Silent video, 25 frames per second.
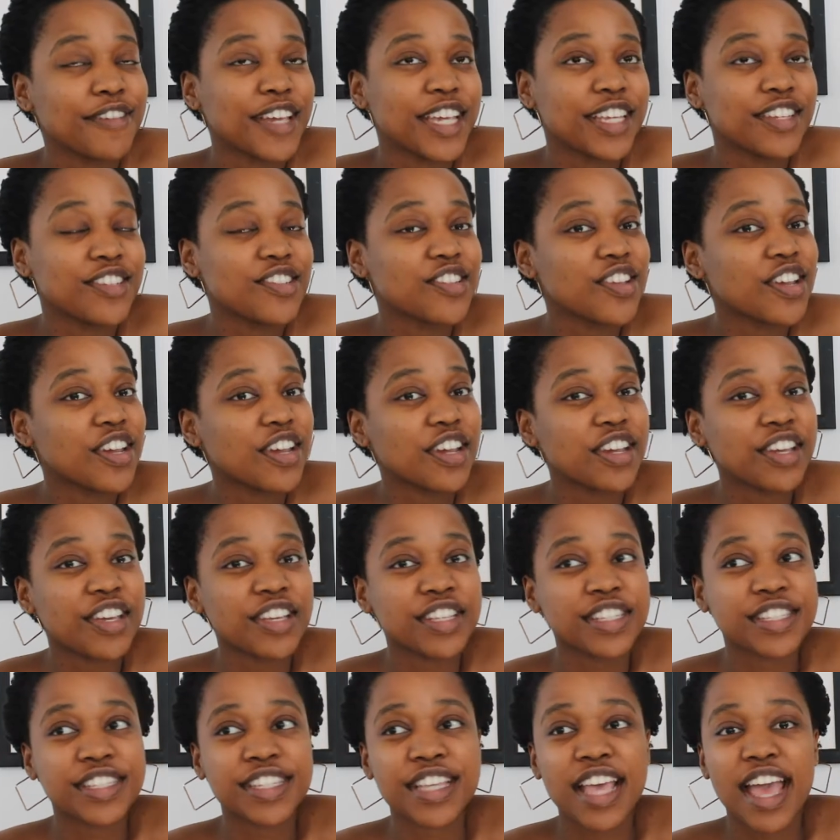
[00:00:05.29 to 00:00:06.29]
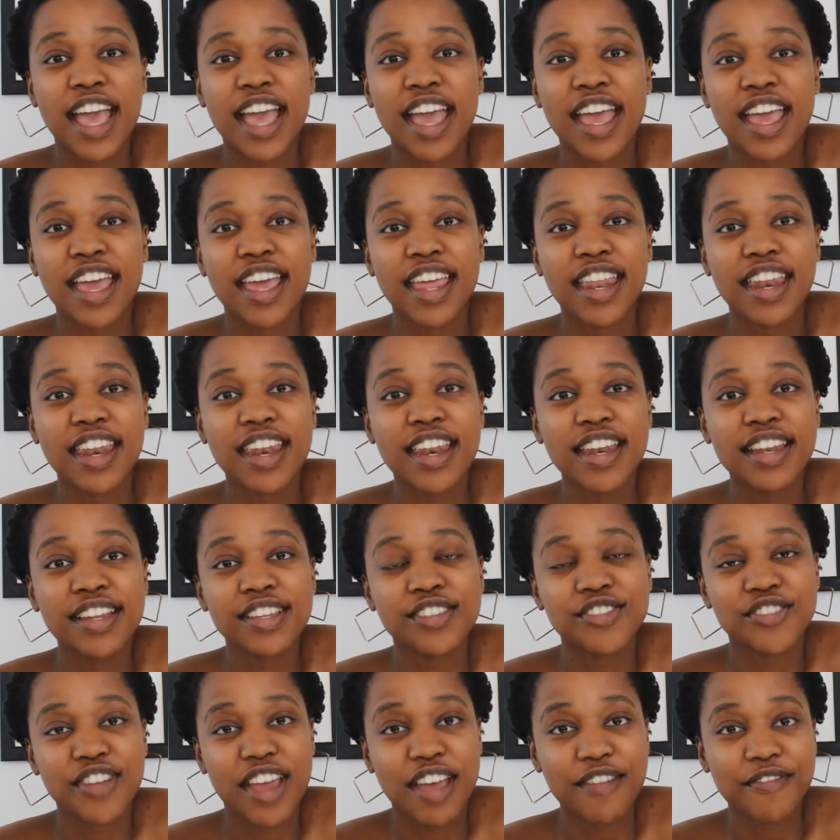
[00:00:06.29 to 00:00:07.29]
ventures and
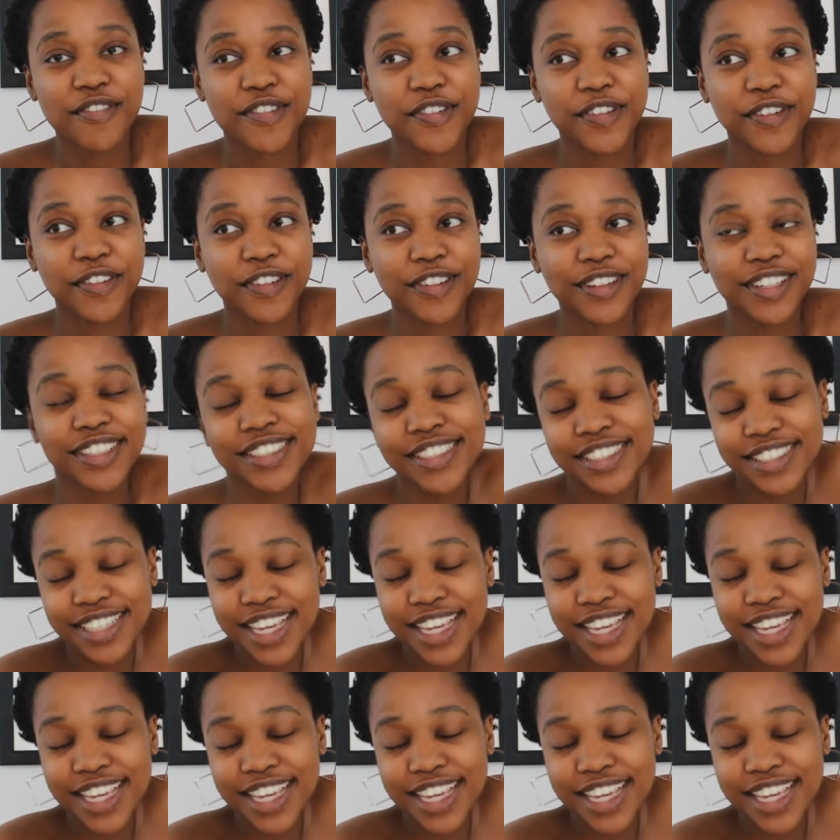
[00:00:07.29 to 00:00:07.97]
travel.